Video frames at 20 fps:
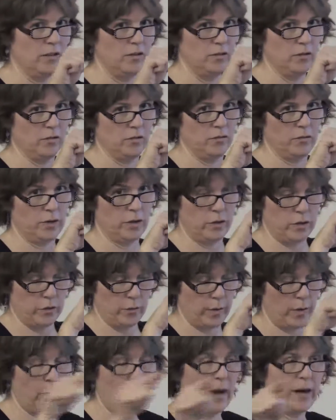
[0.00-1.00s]
you're
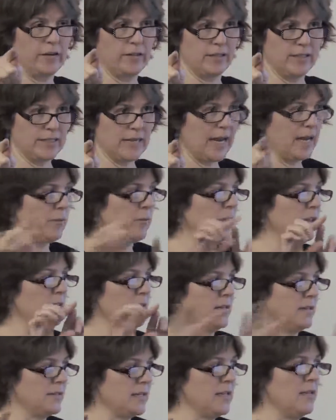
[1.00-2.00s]
required to type in
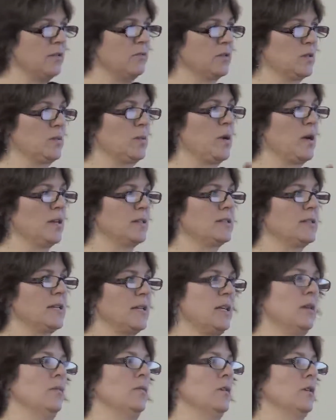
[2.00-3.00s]
this eResponse
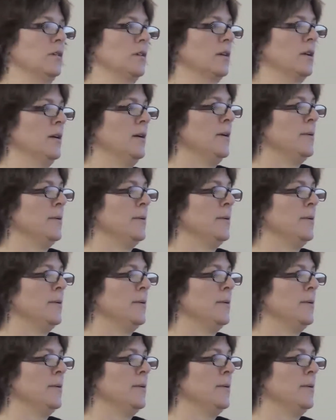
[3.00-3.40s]
keyword.